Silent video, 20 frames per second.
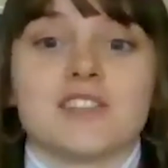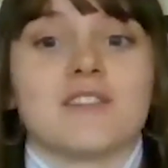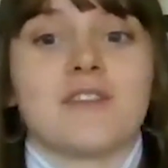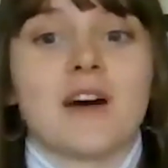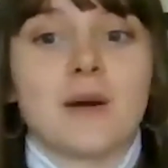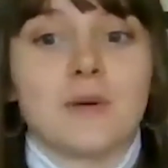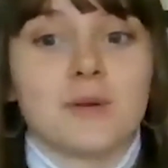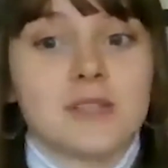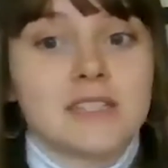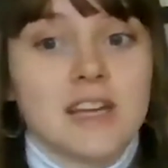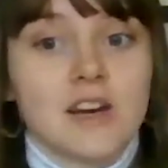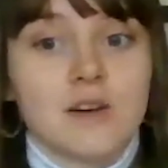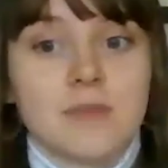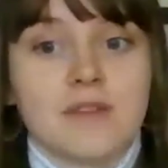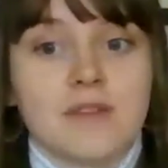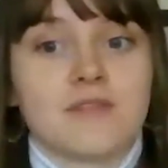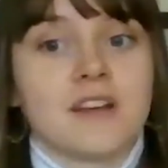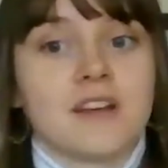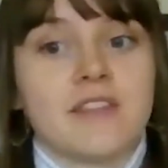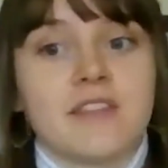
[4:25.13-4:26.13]
if I were to tell
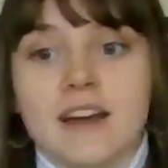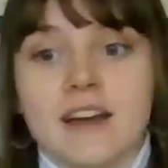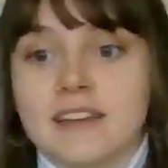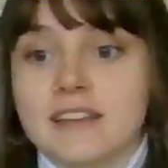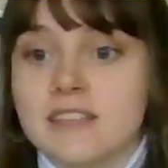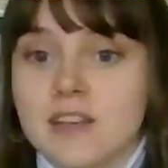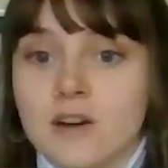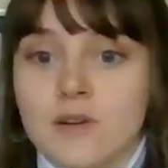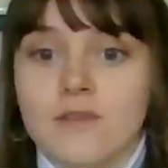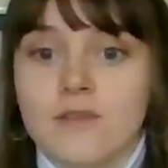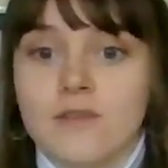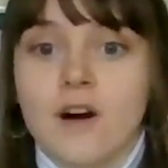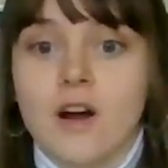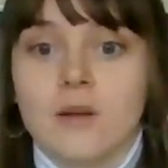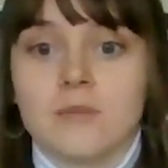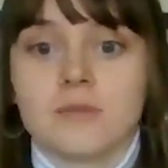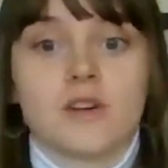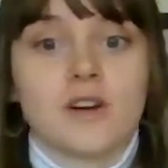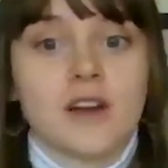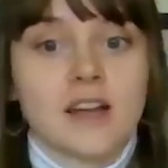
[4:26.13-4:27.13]
my friend that I
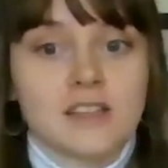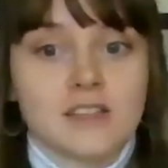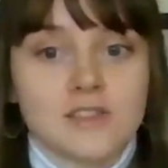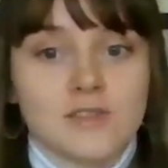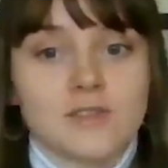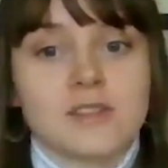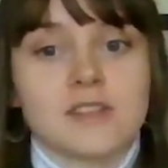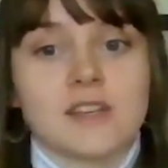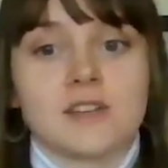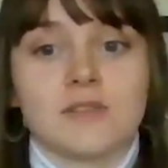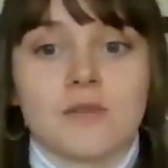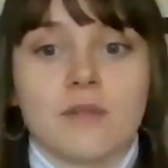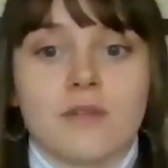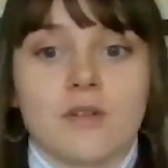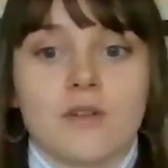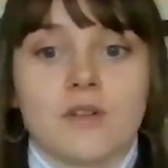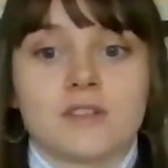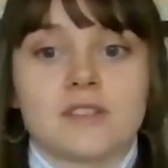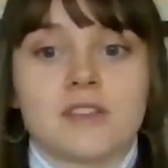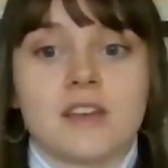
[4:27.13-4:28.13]
self-harmed or had suicidal
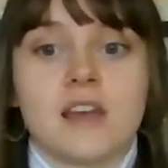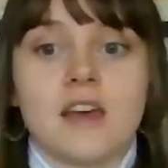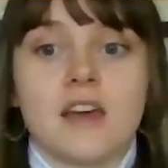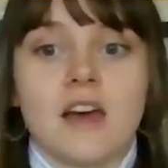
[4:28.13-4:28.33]
thoughts,